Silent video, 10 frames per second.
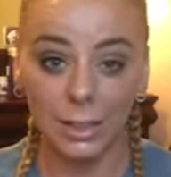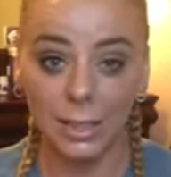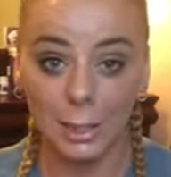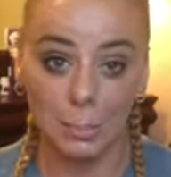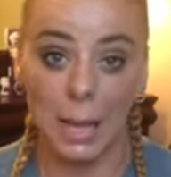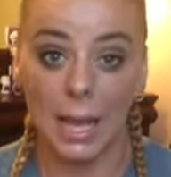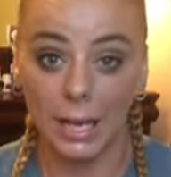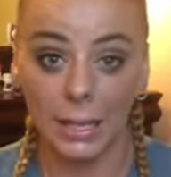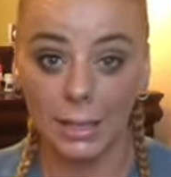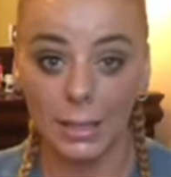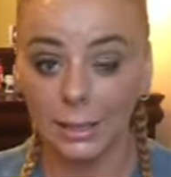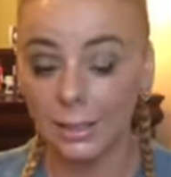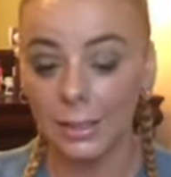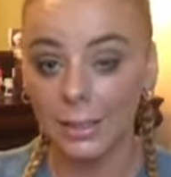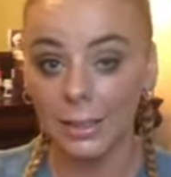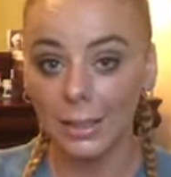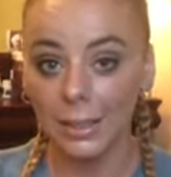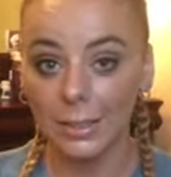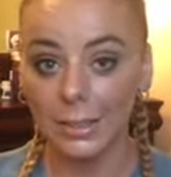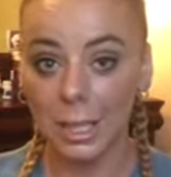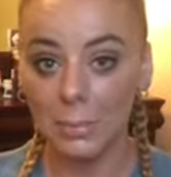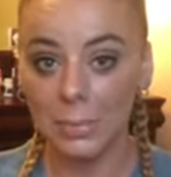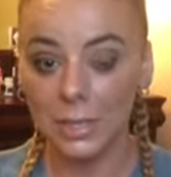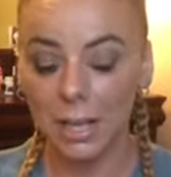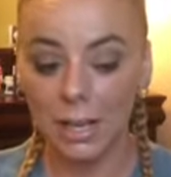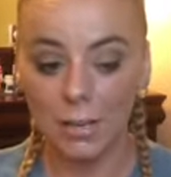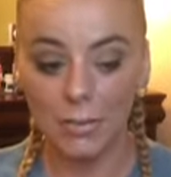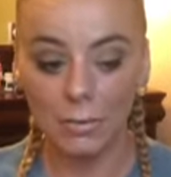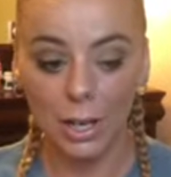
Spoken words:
Hispanic type stuff.